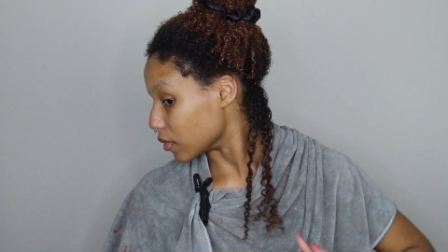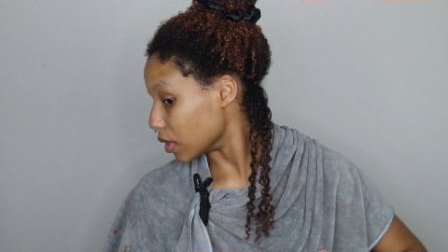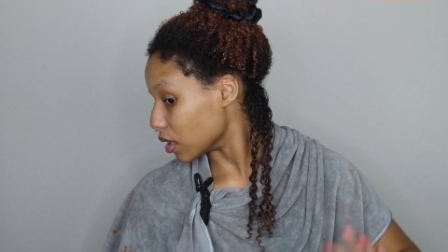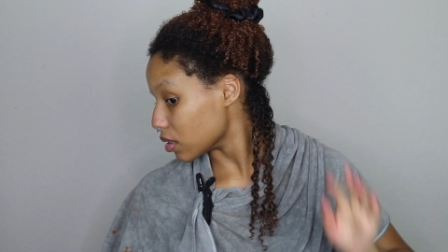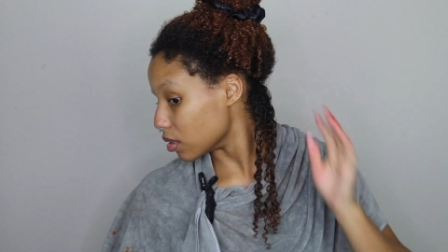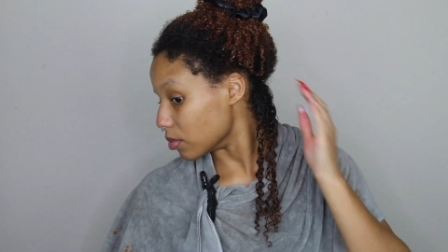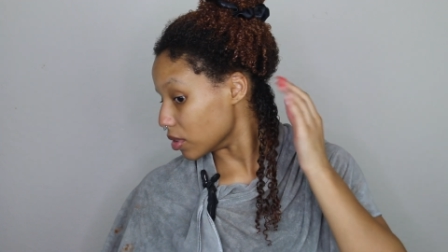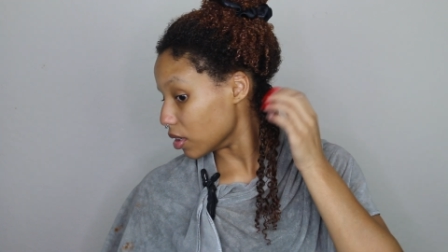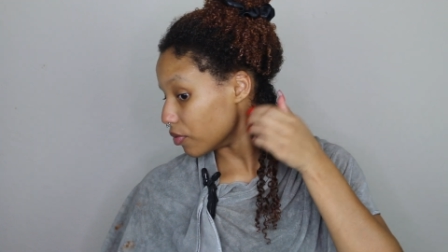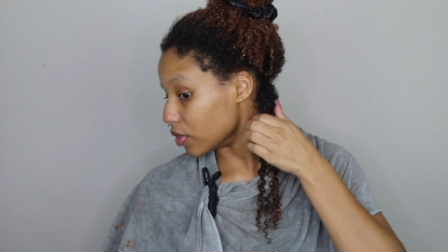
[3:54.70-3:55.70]
That's some
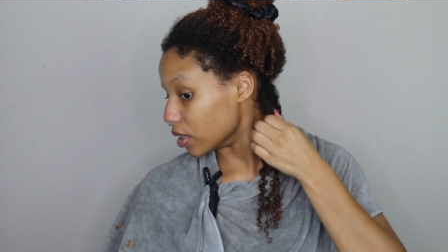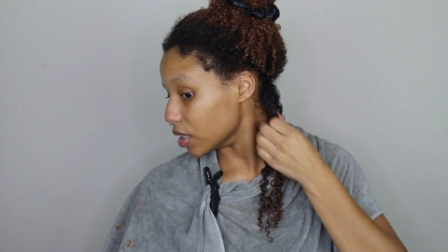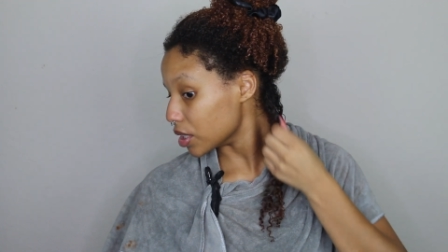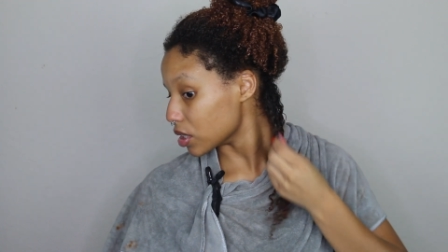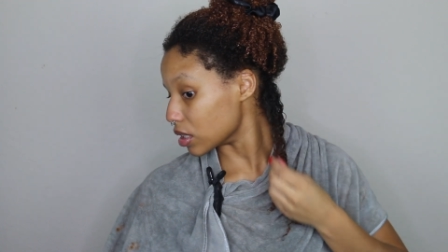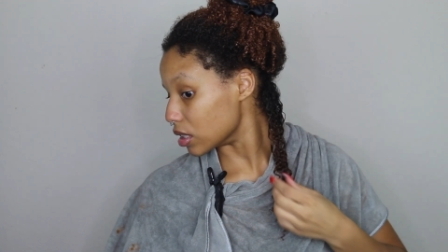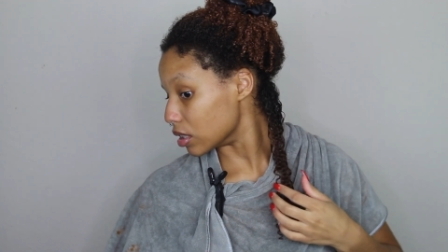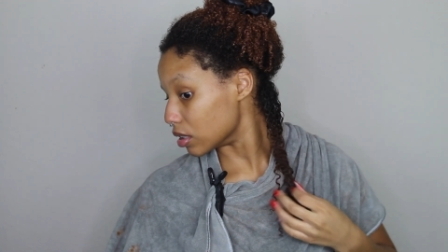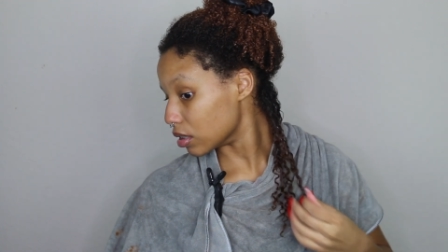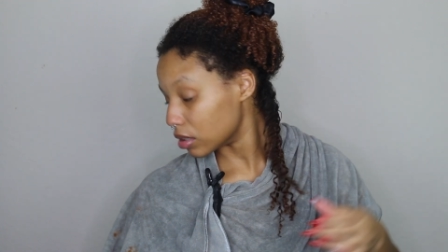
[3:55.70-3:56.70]

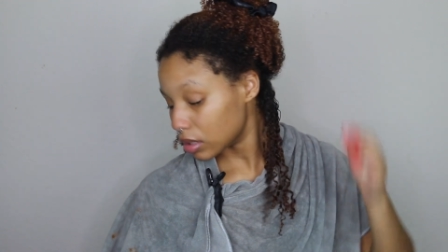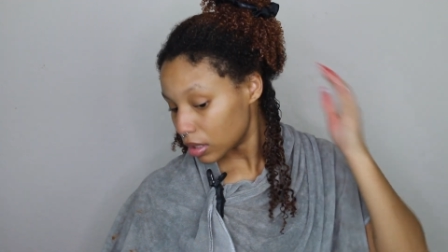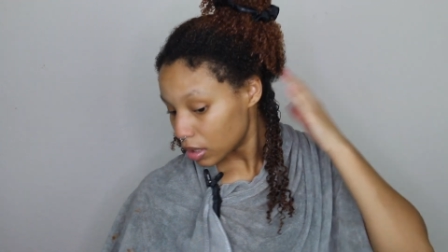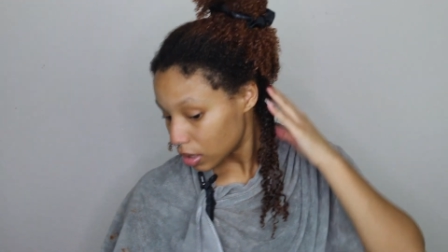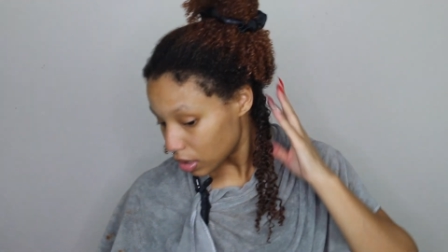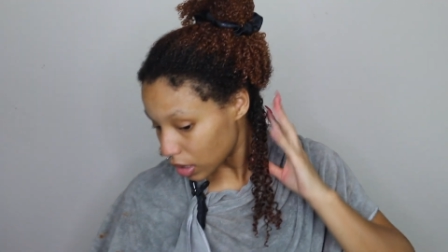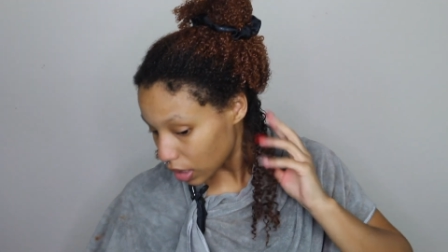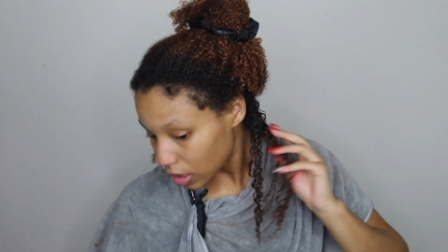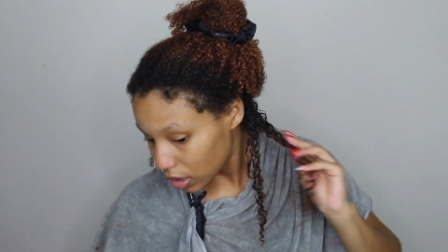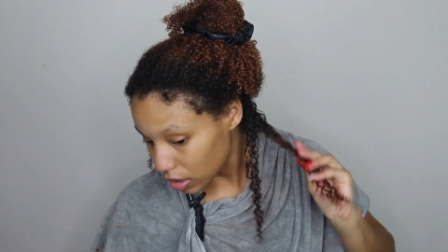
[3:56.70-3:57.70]
definition.
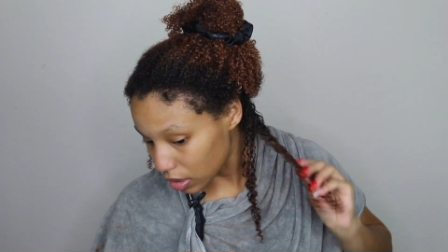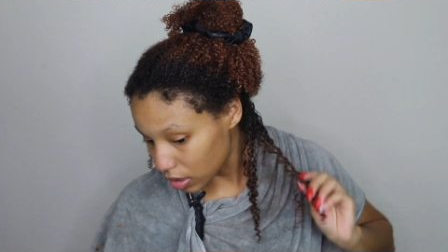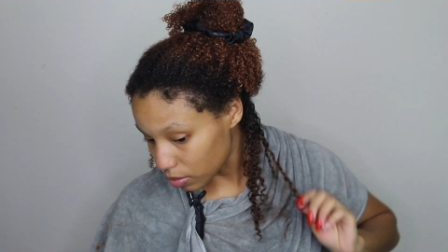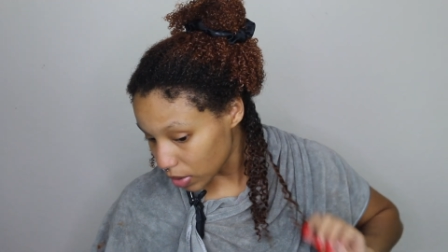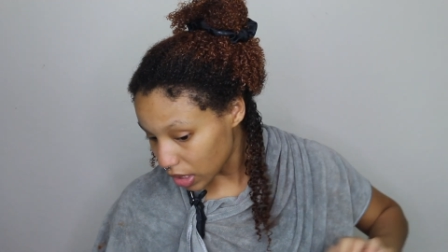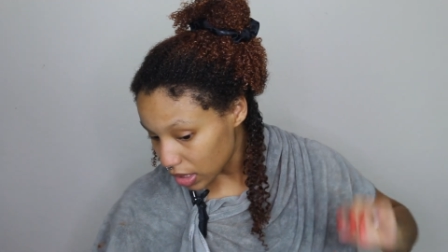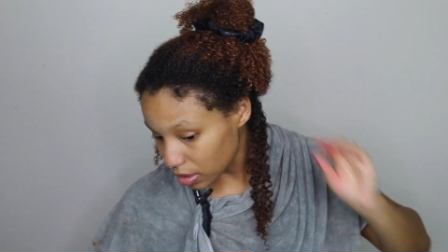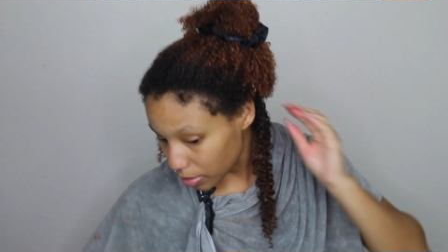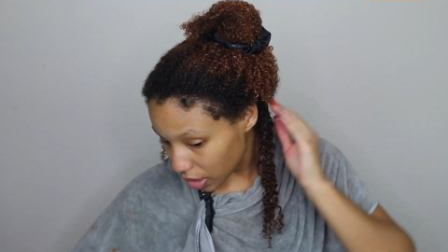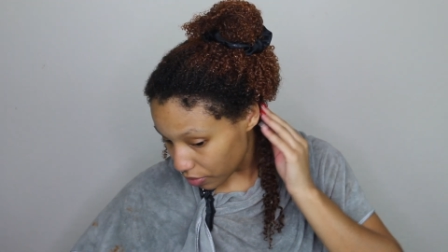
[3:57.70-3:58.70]
That is, we got
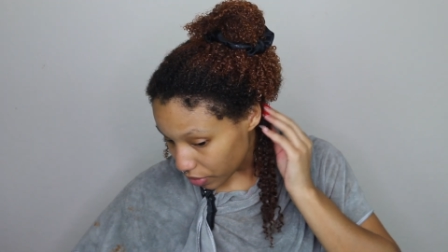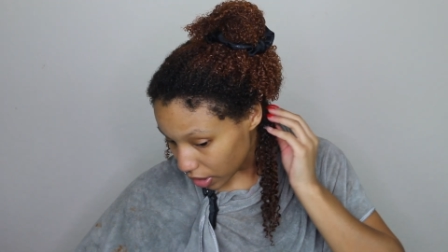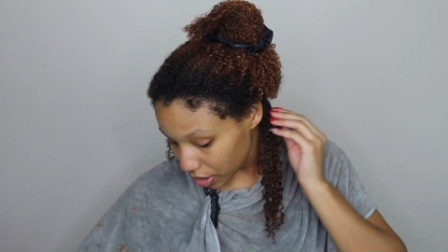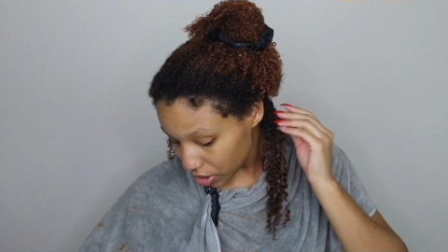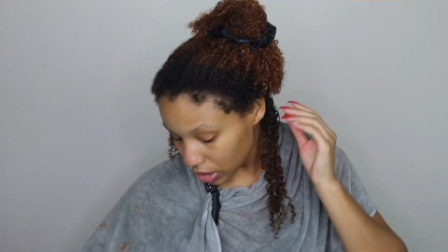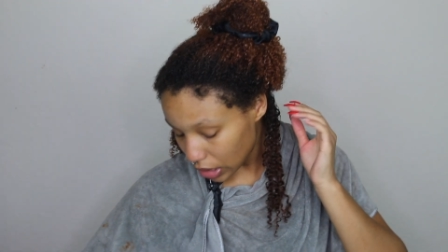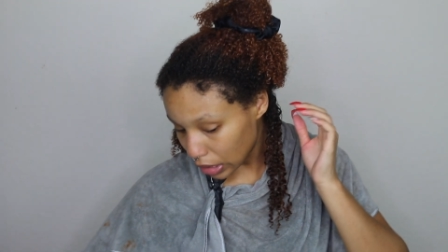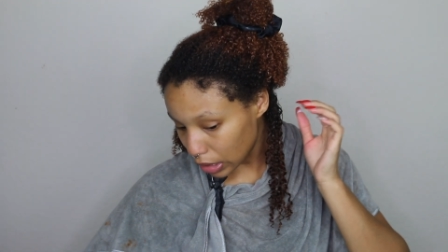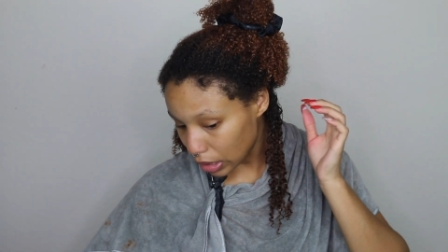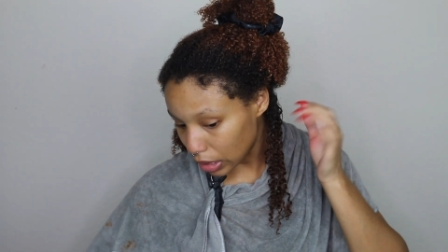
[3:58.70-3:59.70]
some
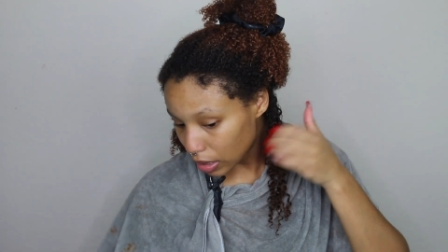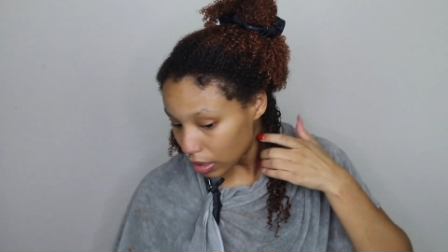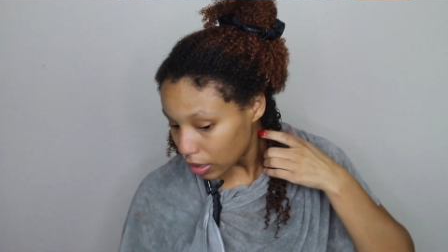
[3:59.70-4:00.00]
definition.